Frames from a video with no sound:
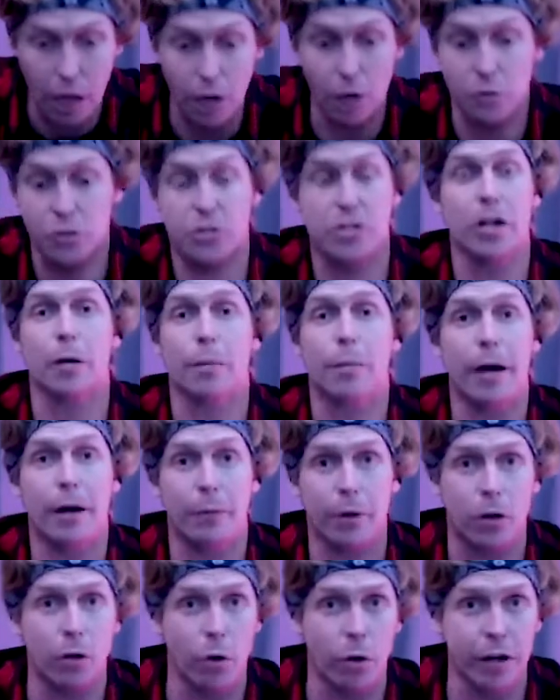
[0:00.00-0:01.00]
Oh, Syrup
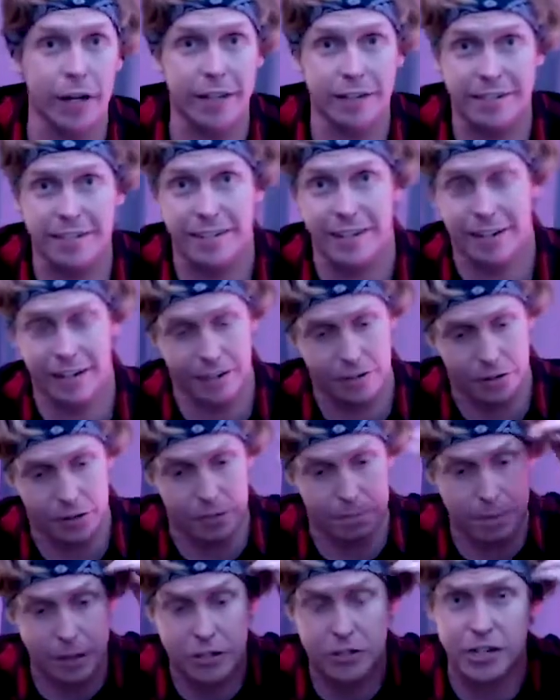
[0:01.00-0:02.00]
Head Recordings, uh,
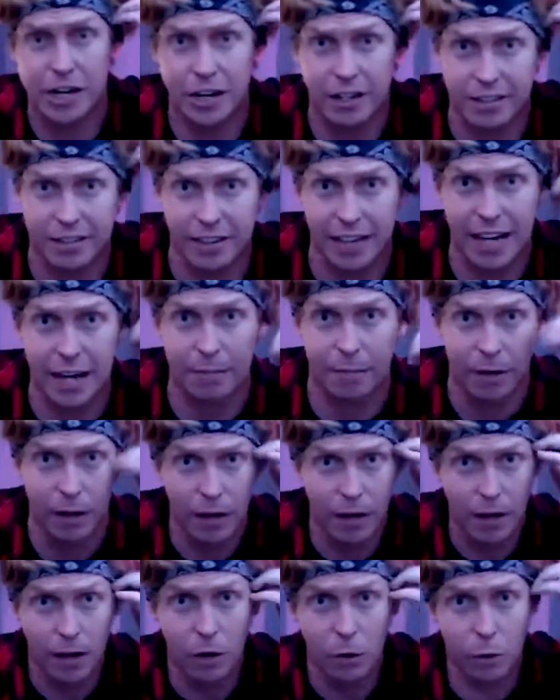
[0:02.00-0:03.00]
big shout out to them.
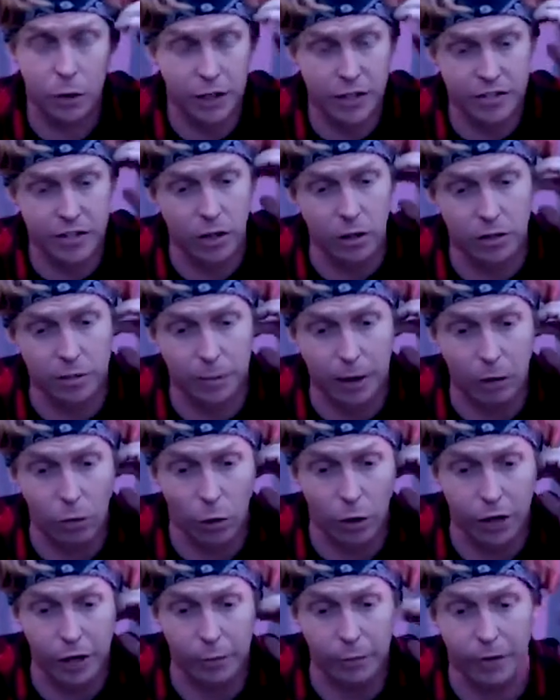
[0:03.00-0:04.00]
Really stoked about
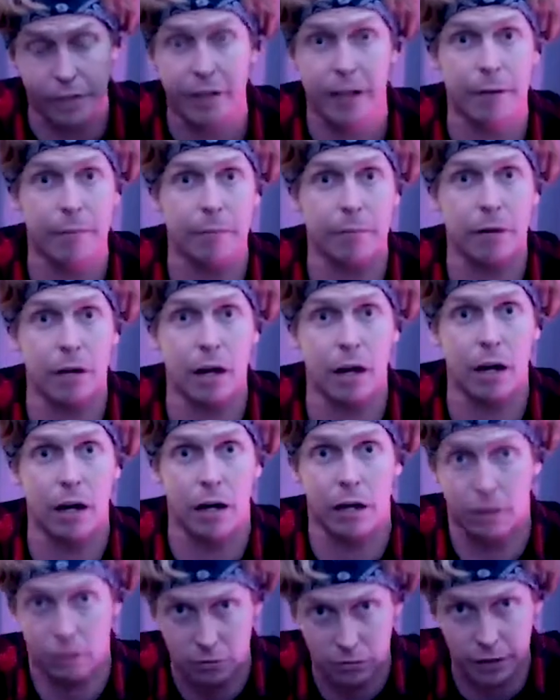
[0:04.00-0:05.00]
working with them
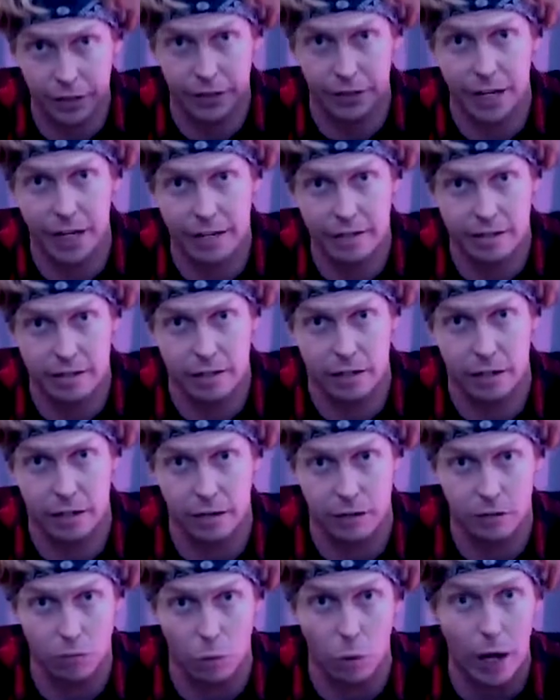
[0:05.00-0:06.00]
uh, in the next
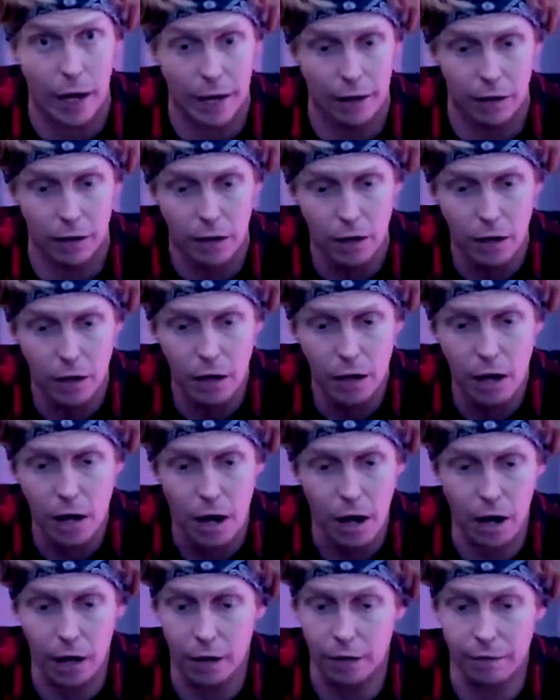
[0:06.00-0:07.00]
uh, while.
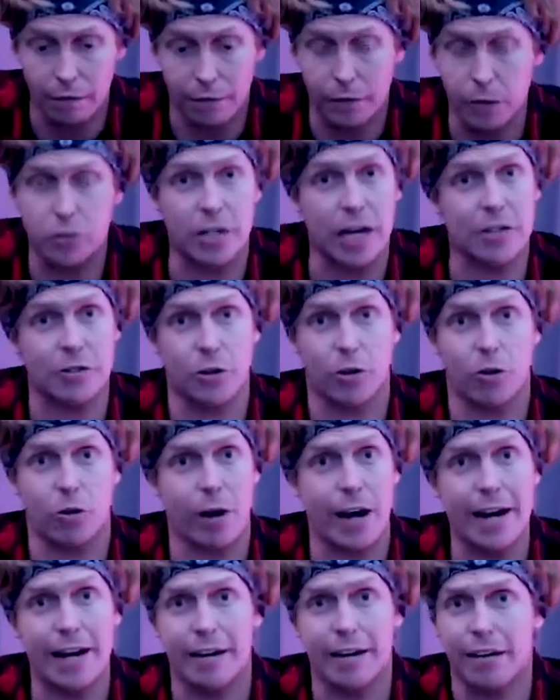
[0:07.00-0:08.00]
Uh, those guys are
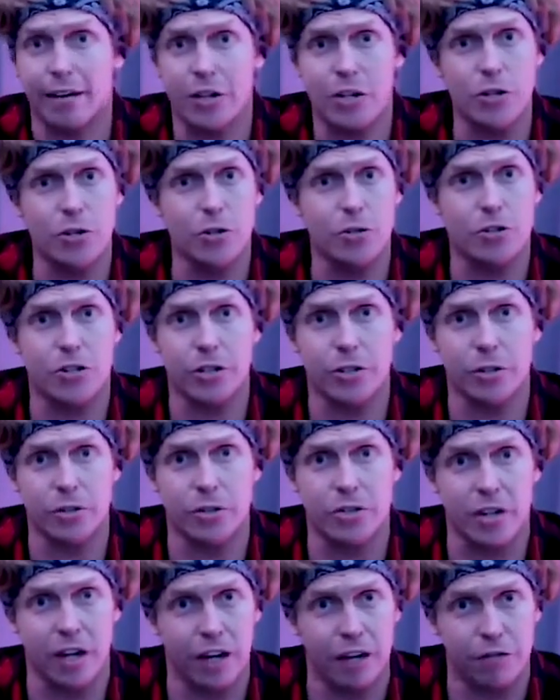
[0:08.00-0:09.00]
great, huge
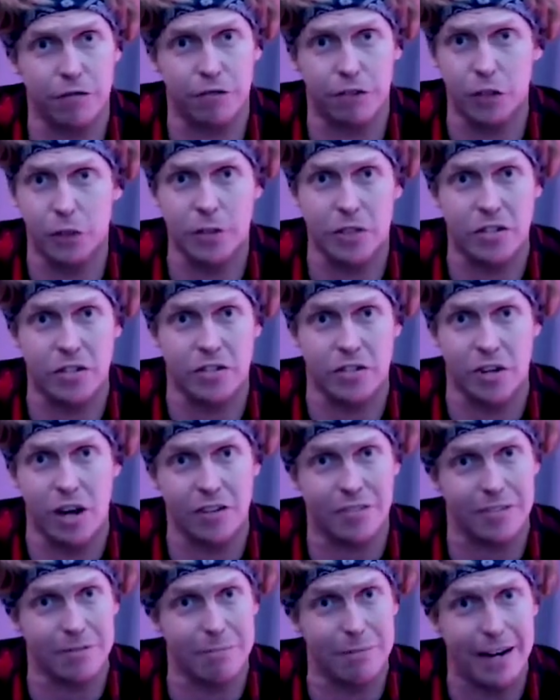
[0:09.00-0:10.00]
dudes. Uh, Fluids is an
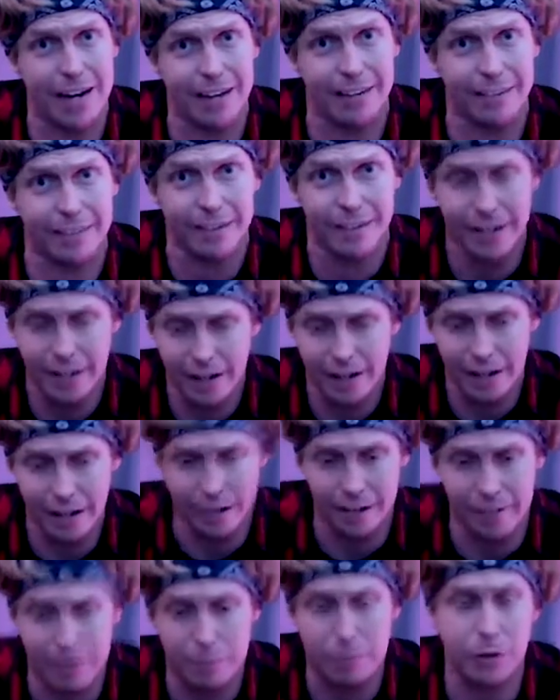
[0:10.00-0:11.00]
awesome band.
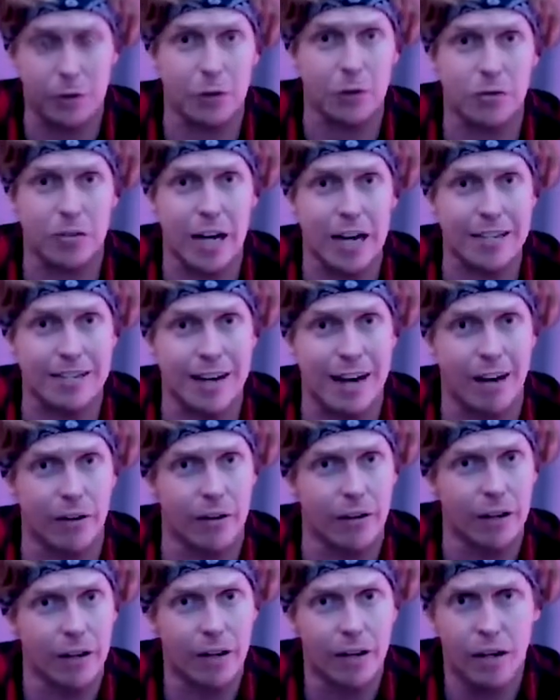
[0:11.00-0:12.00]
Uh, they put those guys
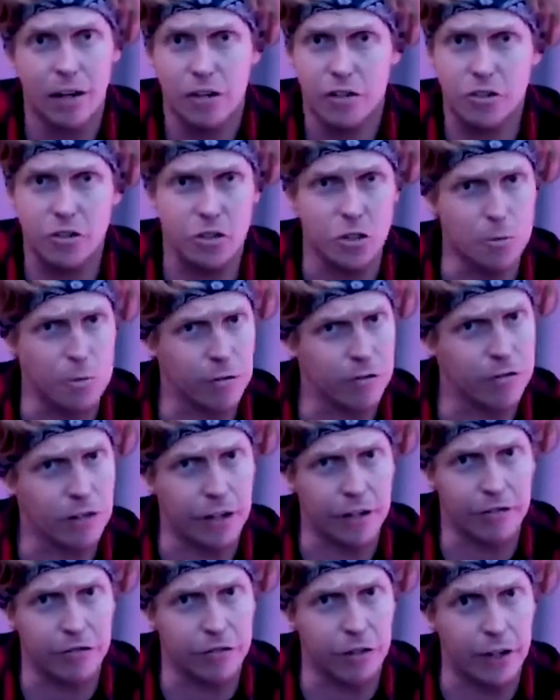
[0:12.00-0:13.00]
out, super
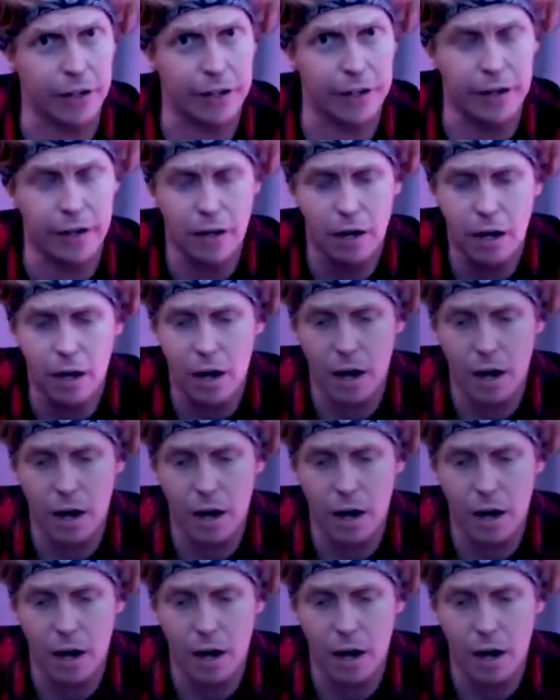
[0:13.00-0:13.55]
fucking fun.